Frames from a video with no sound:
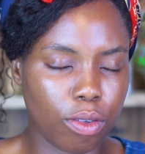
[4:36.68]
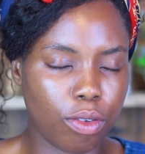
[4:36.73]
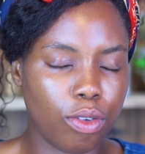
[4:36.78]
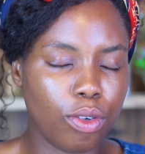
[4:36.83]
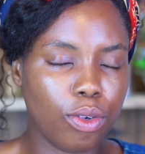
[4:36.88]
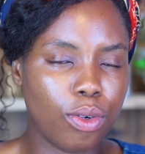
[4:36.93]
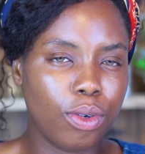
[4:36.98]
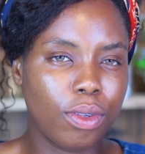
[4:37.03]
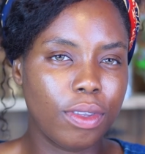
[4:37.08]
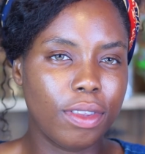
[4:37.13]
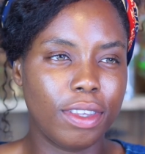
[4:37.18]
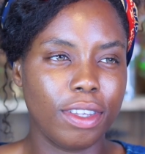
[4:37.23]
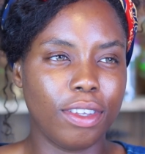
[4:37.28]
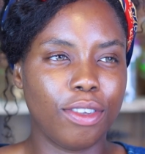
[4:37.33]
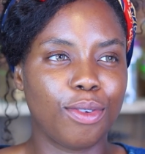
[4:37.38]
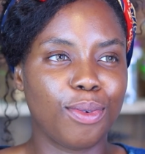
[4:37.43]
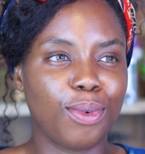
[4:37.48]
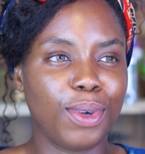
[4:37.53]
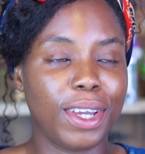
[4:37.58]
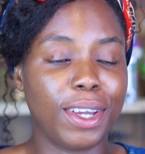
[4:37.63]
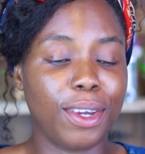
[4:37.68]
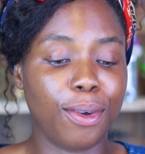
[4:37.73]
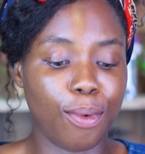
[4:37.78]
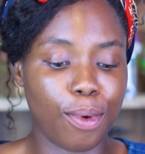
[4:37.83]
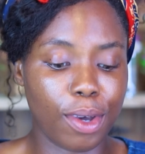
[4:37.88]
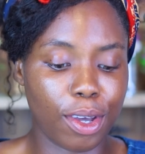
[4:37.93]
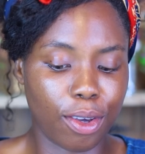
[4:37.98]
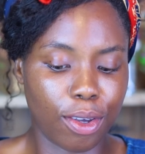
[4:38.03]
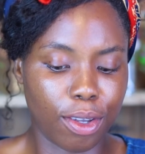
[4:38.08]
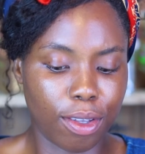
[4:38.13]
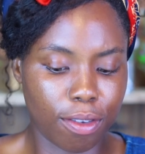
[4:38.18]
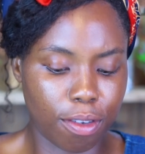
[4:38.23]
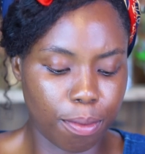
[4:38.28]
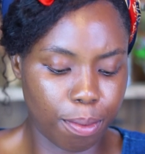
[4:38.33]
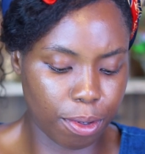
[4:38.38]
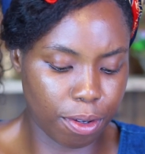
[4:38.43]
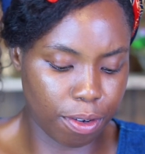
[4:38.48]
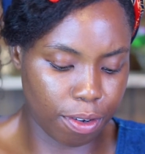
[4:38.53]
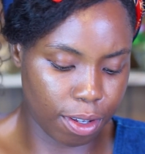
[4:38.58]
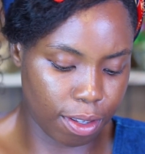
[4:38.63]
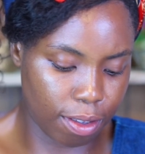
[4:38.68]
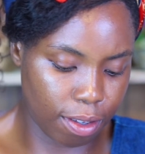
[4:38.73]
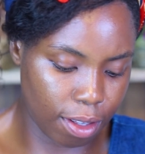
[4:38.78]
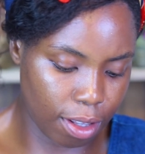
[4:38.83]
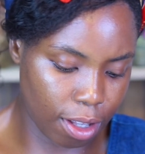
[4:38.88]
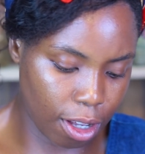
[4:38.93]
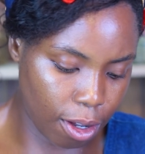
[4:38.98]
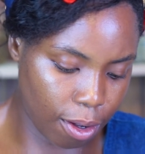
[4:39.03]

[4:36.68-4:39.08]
So this way we're going to be creating